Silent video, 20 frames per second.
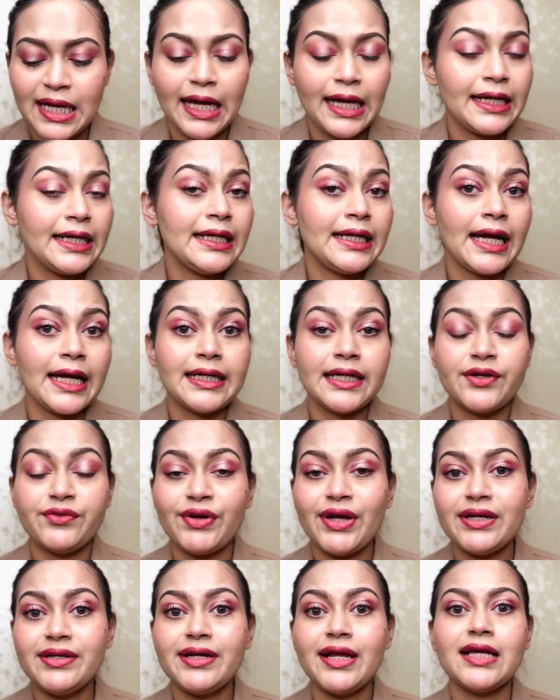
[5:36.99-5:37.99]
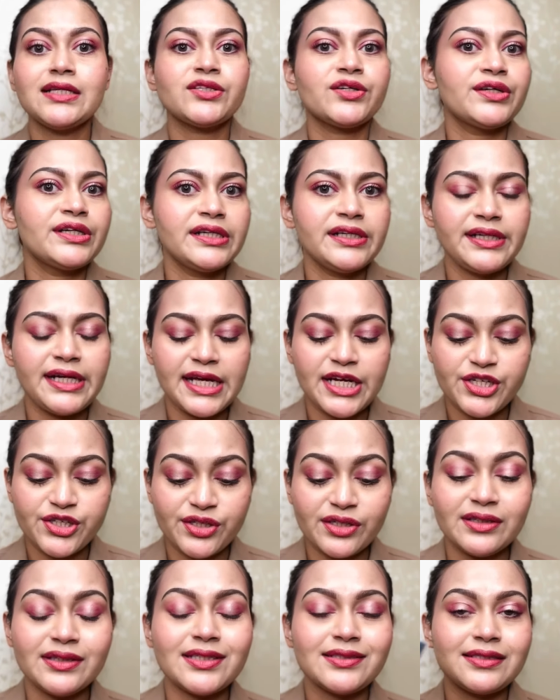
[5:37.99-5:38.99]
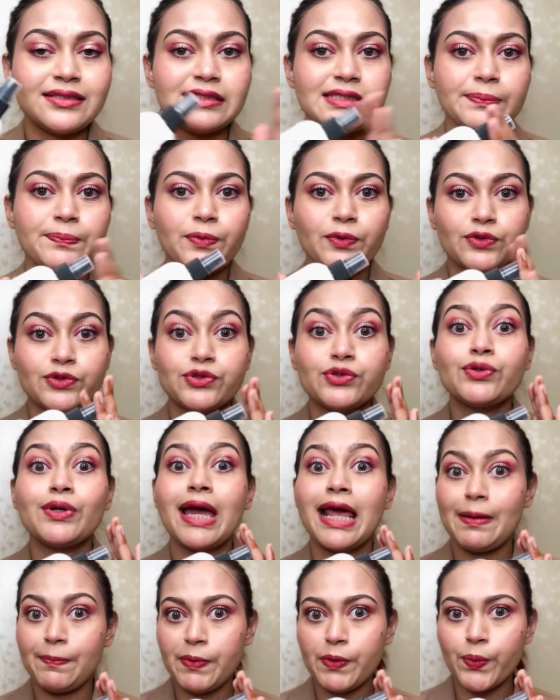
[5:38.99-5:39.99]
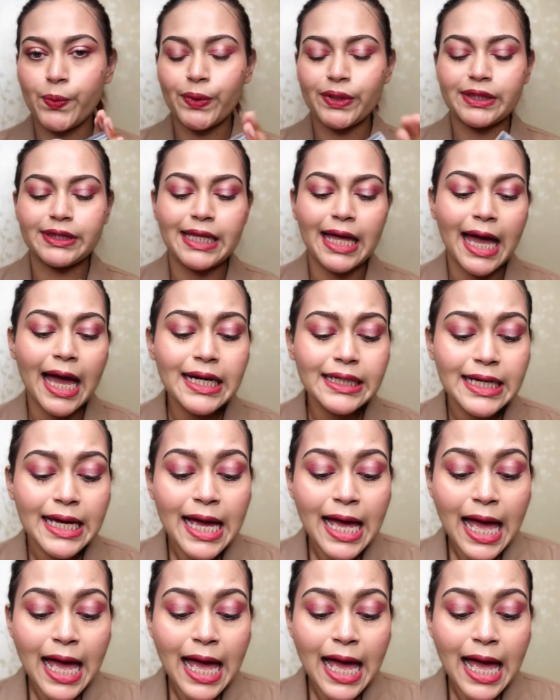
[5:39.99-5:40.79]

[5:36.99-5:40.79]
any kind of redness or irritation, this is supposed to help you with that.